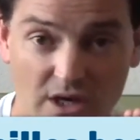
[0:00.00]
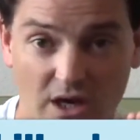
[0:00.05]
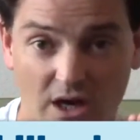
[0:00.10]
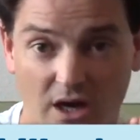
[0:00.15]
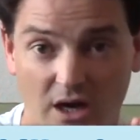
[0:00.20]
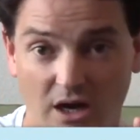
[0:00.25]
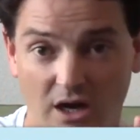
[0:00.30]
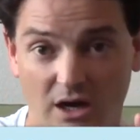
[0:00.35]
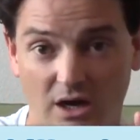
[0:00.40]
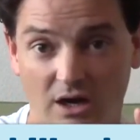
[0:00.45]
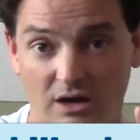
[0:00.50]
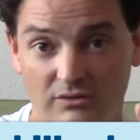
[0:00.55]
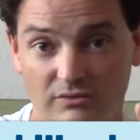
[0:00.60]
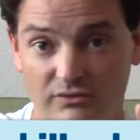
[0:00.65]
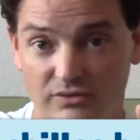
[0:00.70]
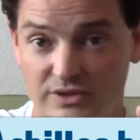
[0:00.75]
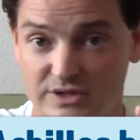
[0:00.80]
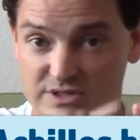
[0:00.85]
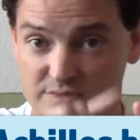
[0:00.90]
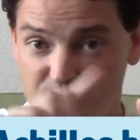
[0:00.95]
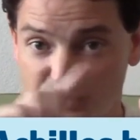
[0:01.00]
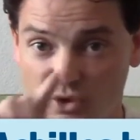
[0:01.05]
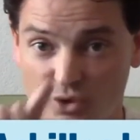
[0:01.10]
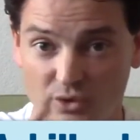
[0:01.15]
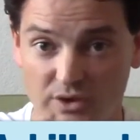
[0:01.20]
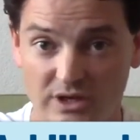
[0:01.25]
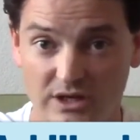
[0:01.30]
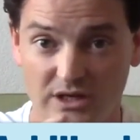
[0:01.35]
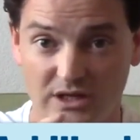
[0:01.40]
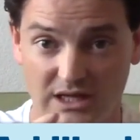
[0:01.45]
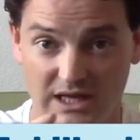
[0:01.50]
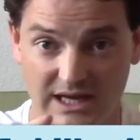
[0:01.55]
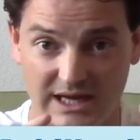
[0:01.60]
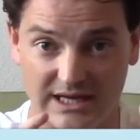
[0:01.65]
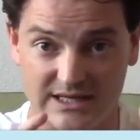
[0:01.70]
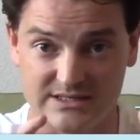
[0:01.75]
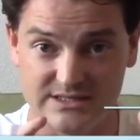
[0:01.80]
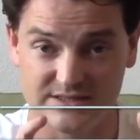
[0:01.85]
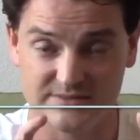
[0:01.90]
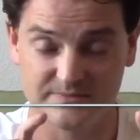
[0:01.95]
of this broken
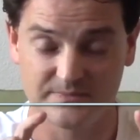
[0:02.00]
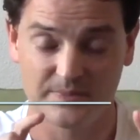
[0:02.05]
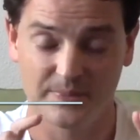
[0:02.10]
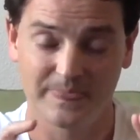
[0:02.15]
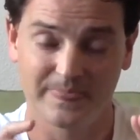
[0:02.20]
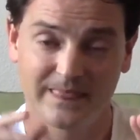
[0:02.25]
glass